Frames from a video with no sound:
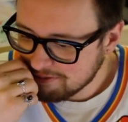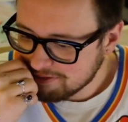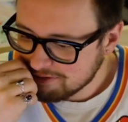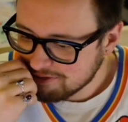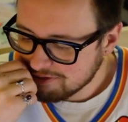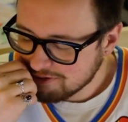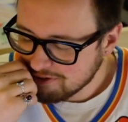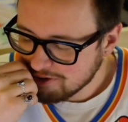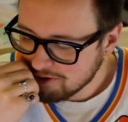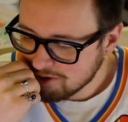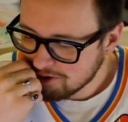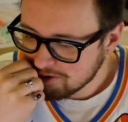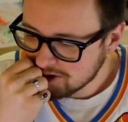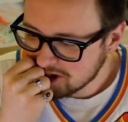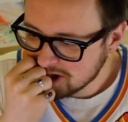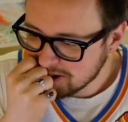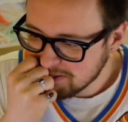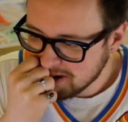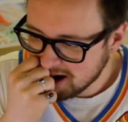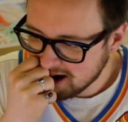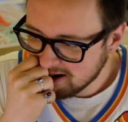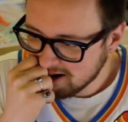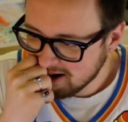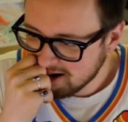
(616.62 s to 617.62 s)
For
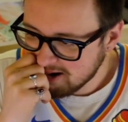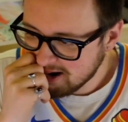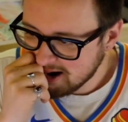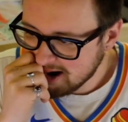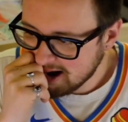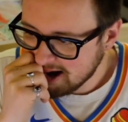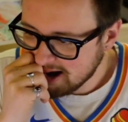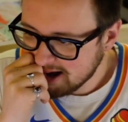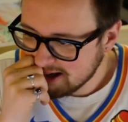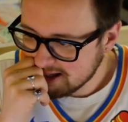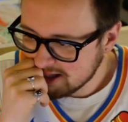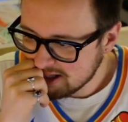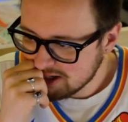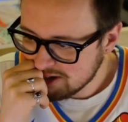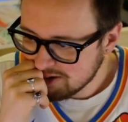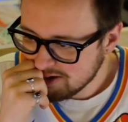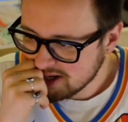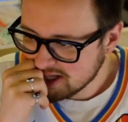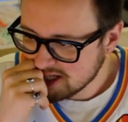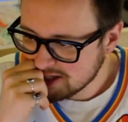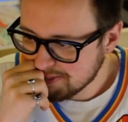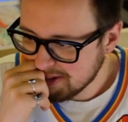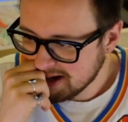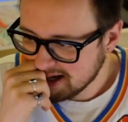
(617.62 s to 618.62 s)
tomorrow, I do
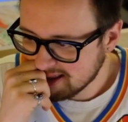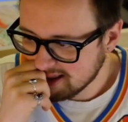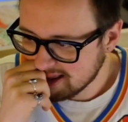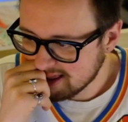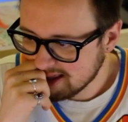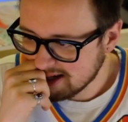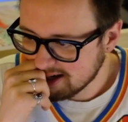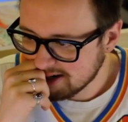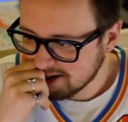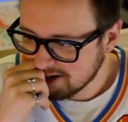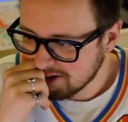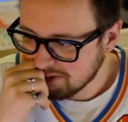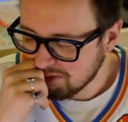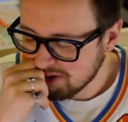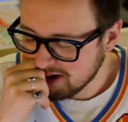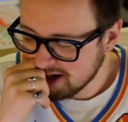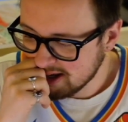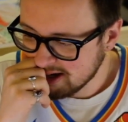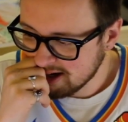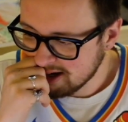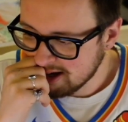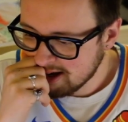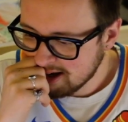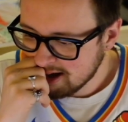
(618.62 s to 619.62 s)
expect the Thunder to
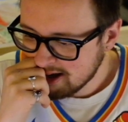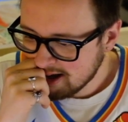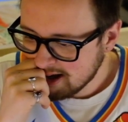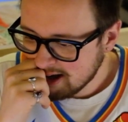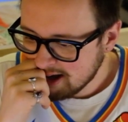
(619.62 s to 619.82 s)
win.